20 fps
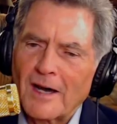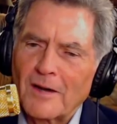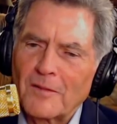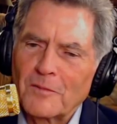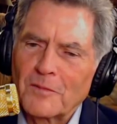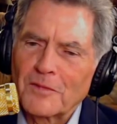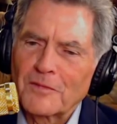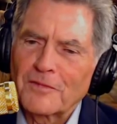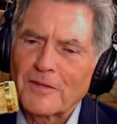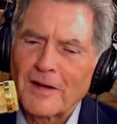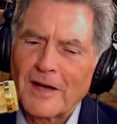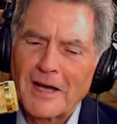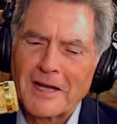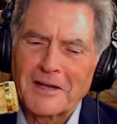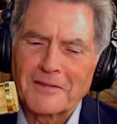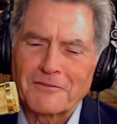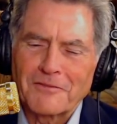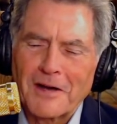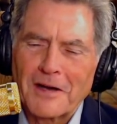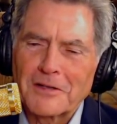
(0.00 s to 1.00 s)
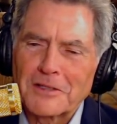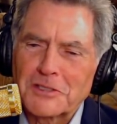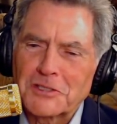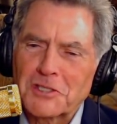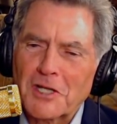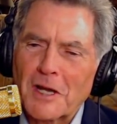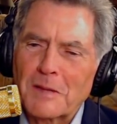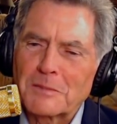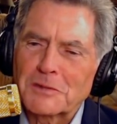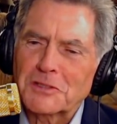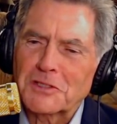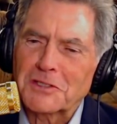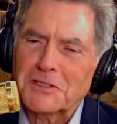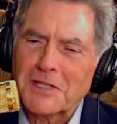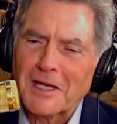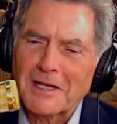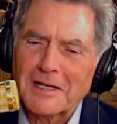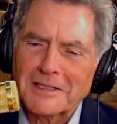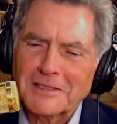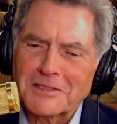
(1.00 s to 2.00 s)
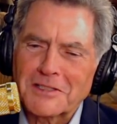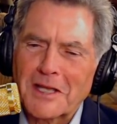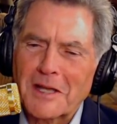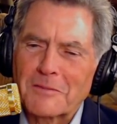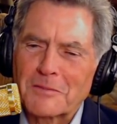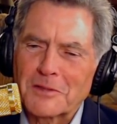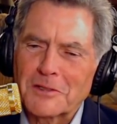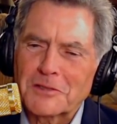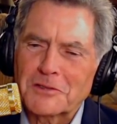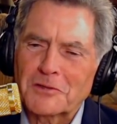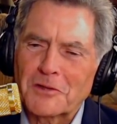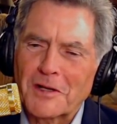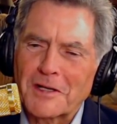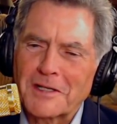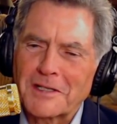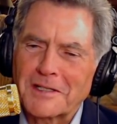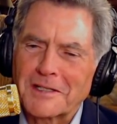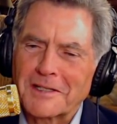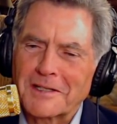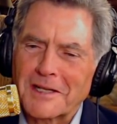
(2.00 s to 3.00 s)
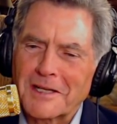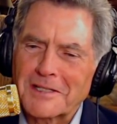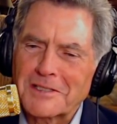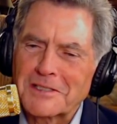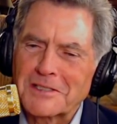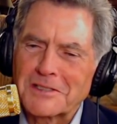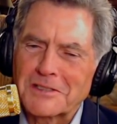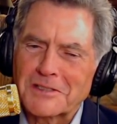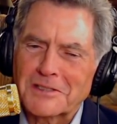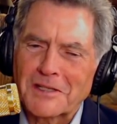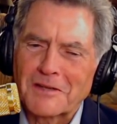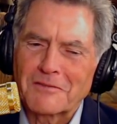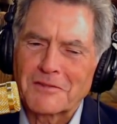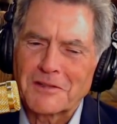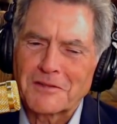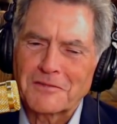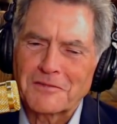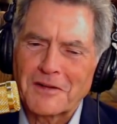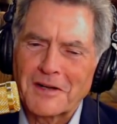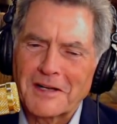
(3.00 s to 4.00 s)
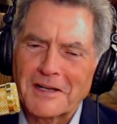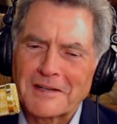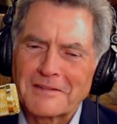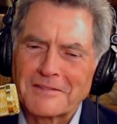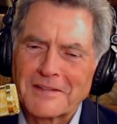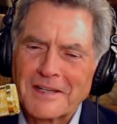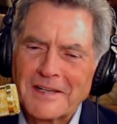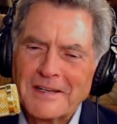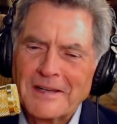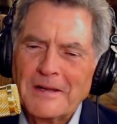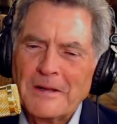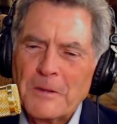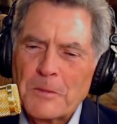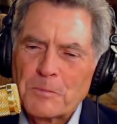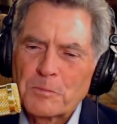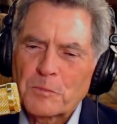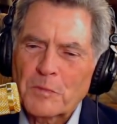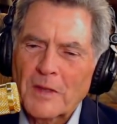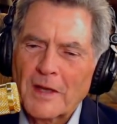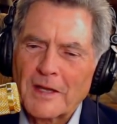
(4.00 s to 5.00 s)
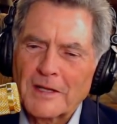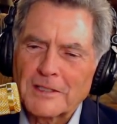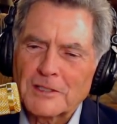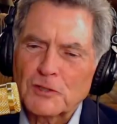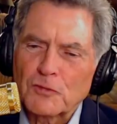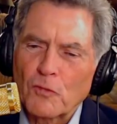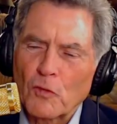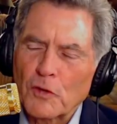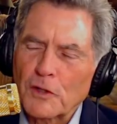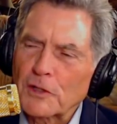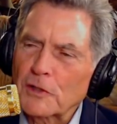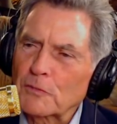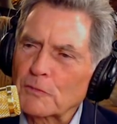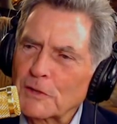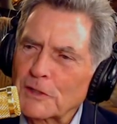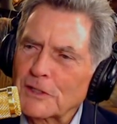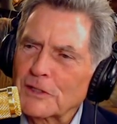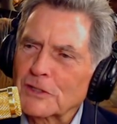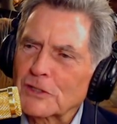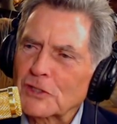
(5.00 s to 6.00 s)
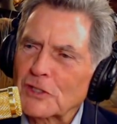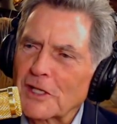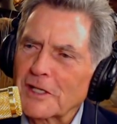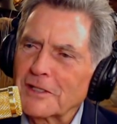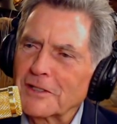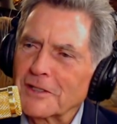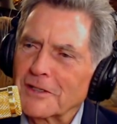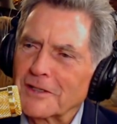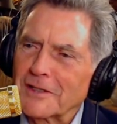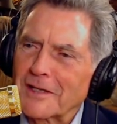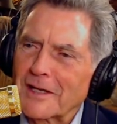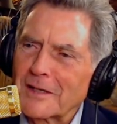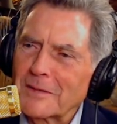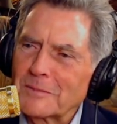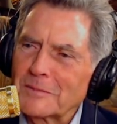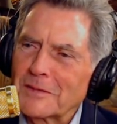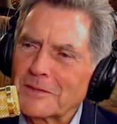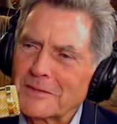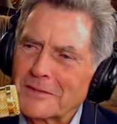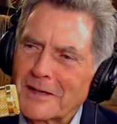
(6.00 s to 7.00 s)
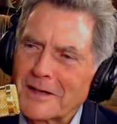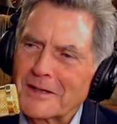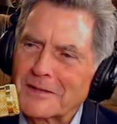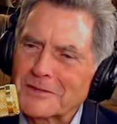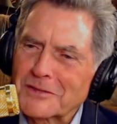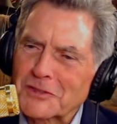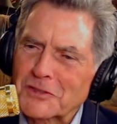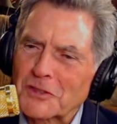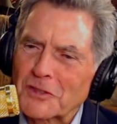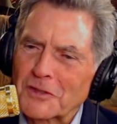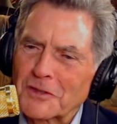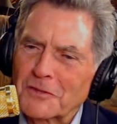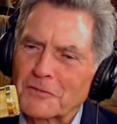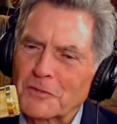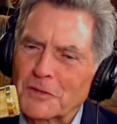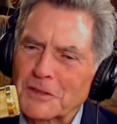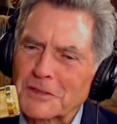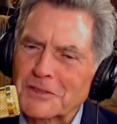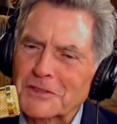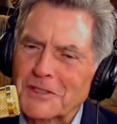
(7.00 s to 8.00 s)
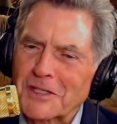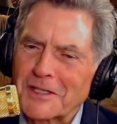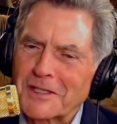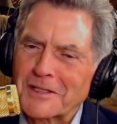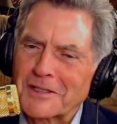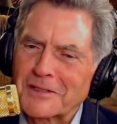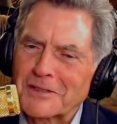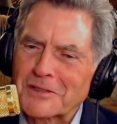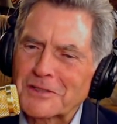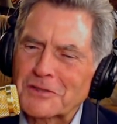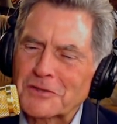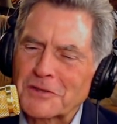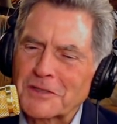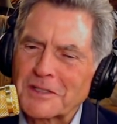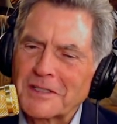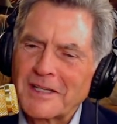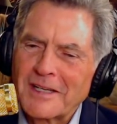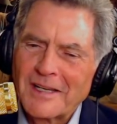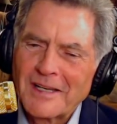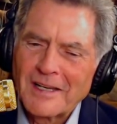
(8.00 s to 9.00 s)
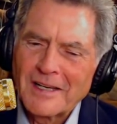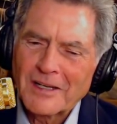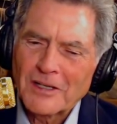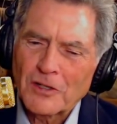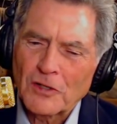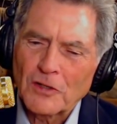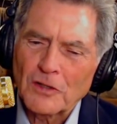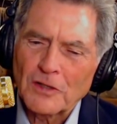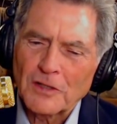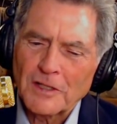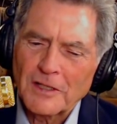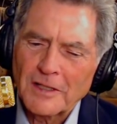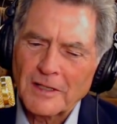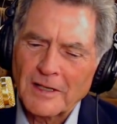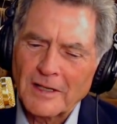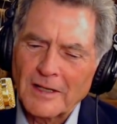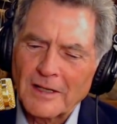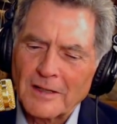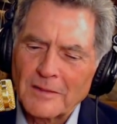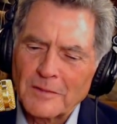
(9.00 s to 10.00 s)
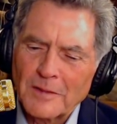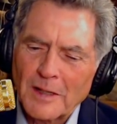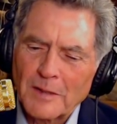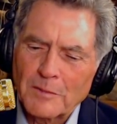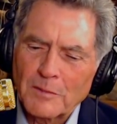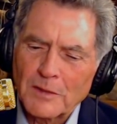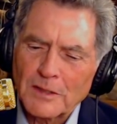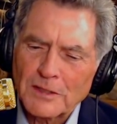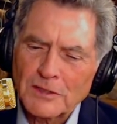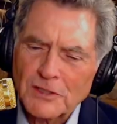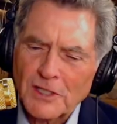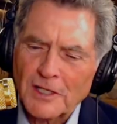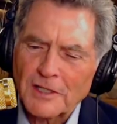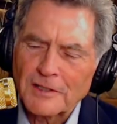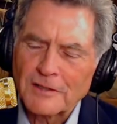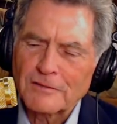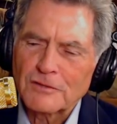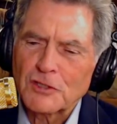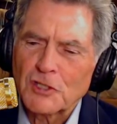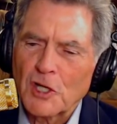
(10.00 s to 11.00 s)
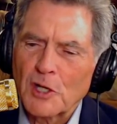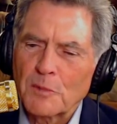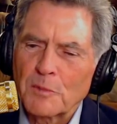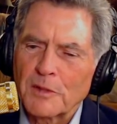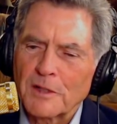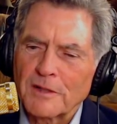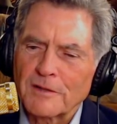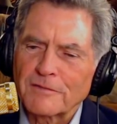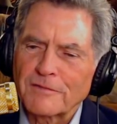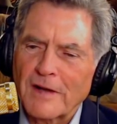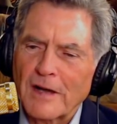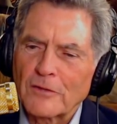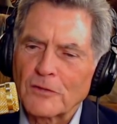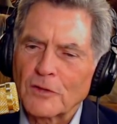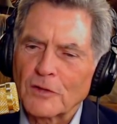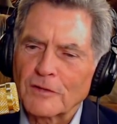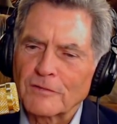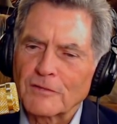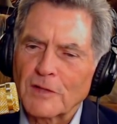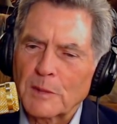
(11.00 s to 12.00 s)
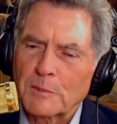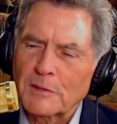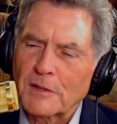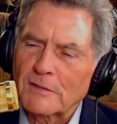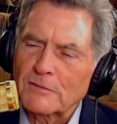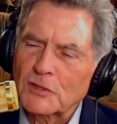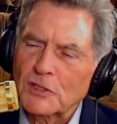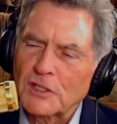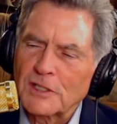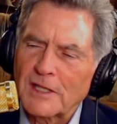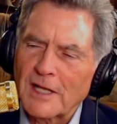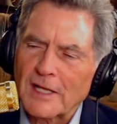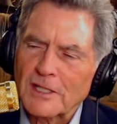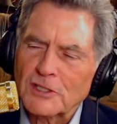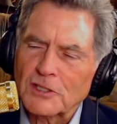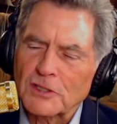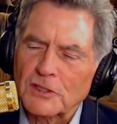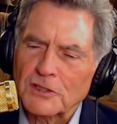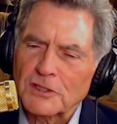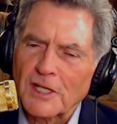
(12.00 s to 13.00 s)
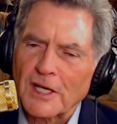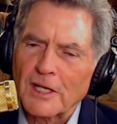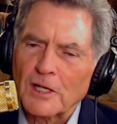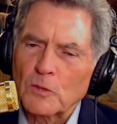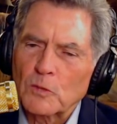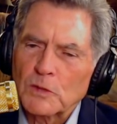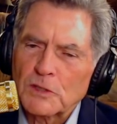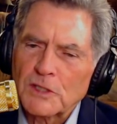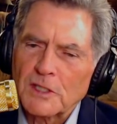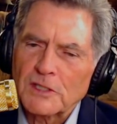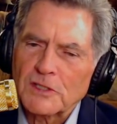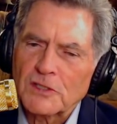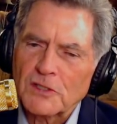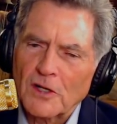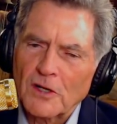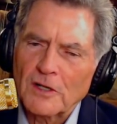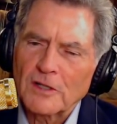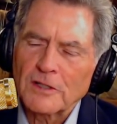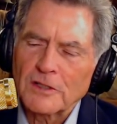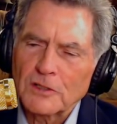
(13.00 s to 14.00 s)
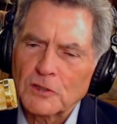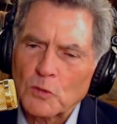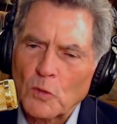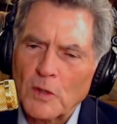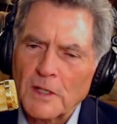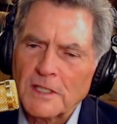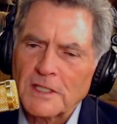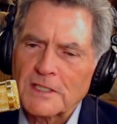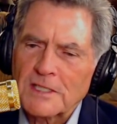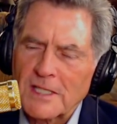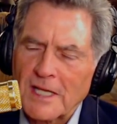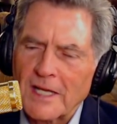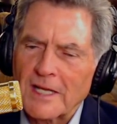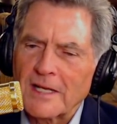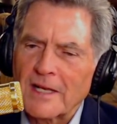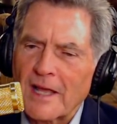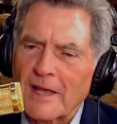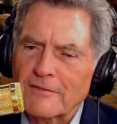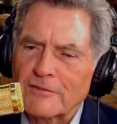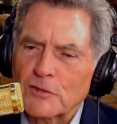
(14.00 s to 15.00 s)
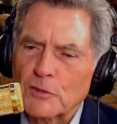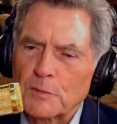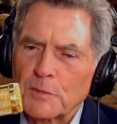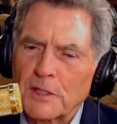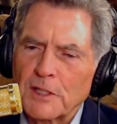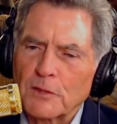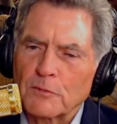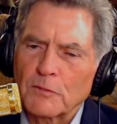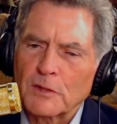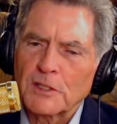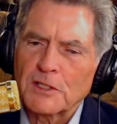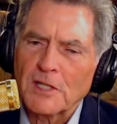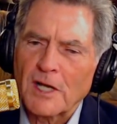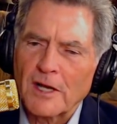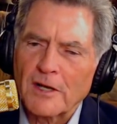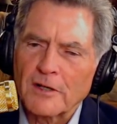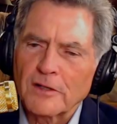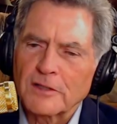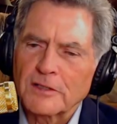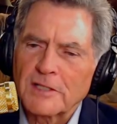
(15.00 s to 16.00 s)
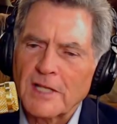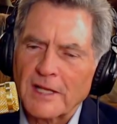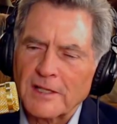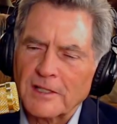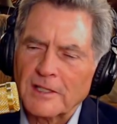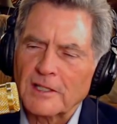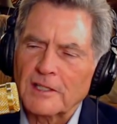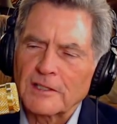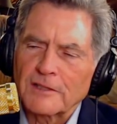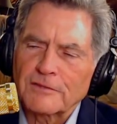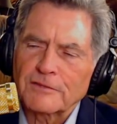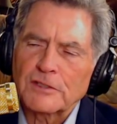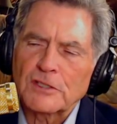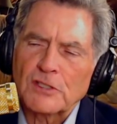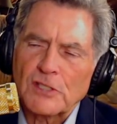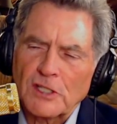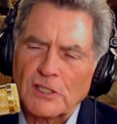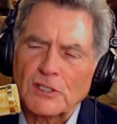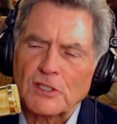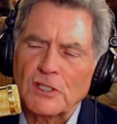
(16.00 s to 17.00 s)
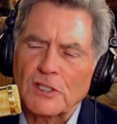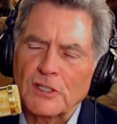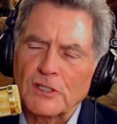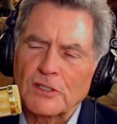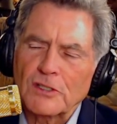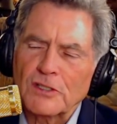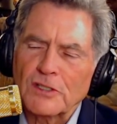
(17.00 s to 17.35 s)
found a job as a title examiner trainee in 1975, and it's 43 years later, and I'm still in the real estate industry. Currently, I'm executive chairman and founder of WFG National Title, which I started in 2010 after being retired technically for 6 years.